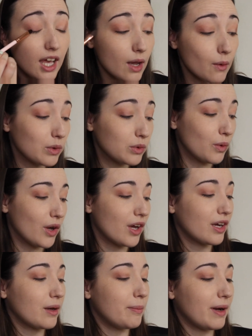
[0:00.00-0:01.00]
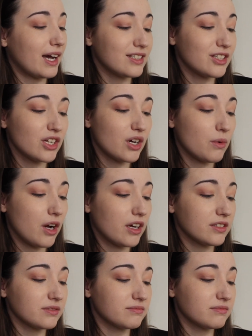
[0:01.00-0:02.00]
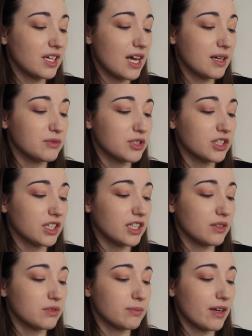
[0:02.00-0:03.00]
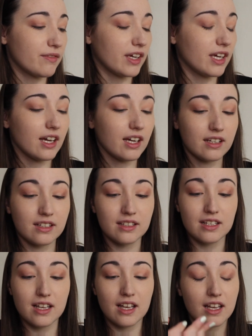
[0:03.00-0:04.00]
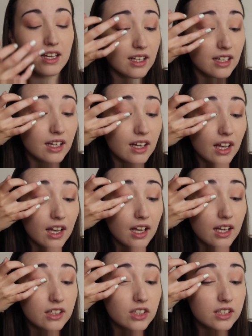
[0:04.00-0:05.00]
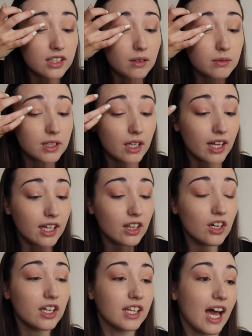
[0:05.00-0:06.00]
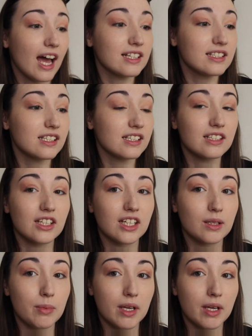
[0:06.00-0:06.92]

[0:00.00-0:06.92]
it would work, but you know what? I'm just going to use my finger. It just comes out like, look at that. Look at the